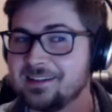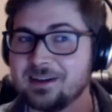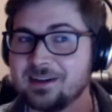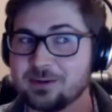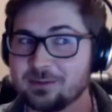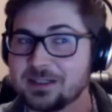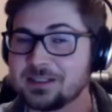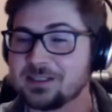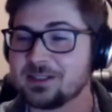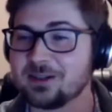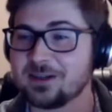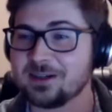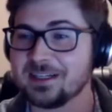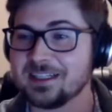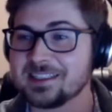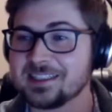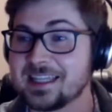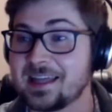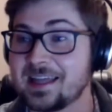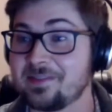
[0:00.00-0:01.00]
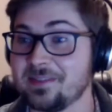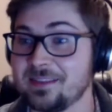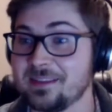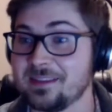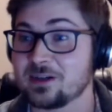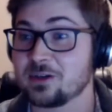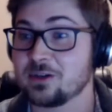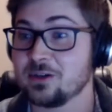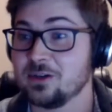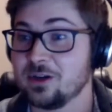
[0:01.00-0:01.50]
original artist, that
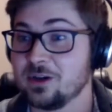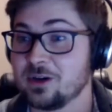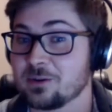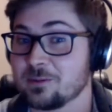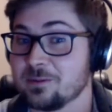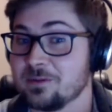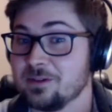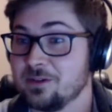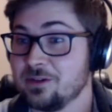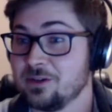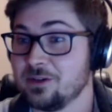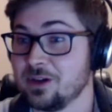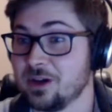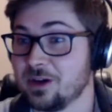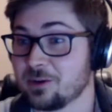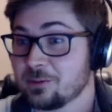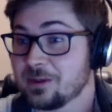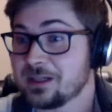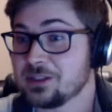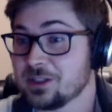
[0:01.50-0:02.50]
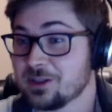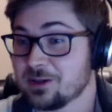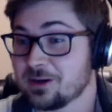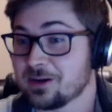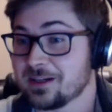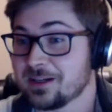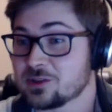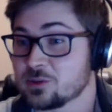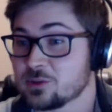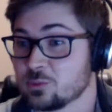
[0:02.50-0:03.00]
the original
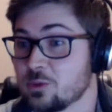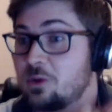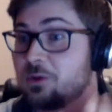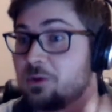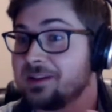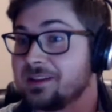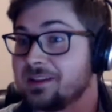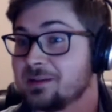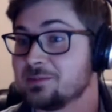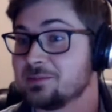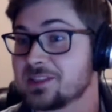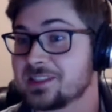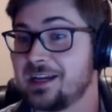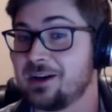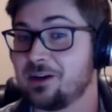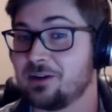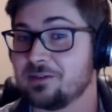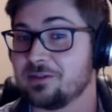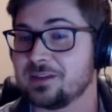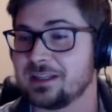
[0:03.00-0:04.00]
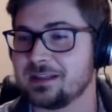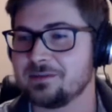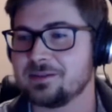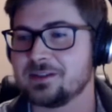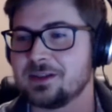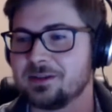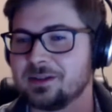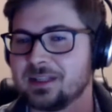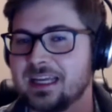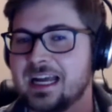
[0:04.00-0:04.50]
artist wrote it themselves, even
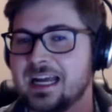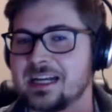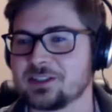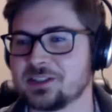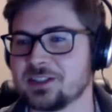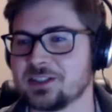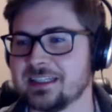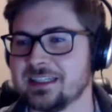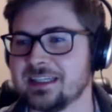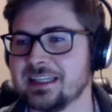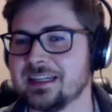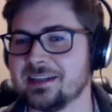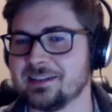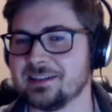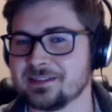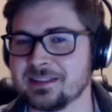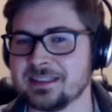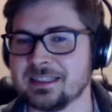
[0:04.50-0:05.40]
though they actually did it.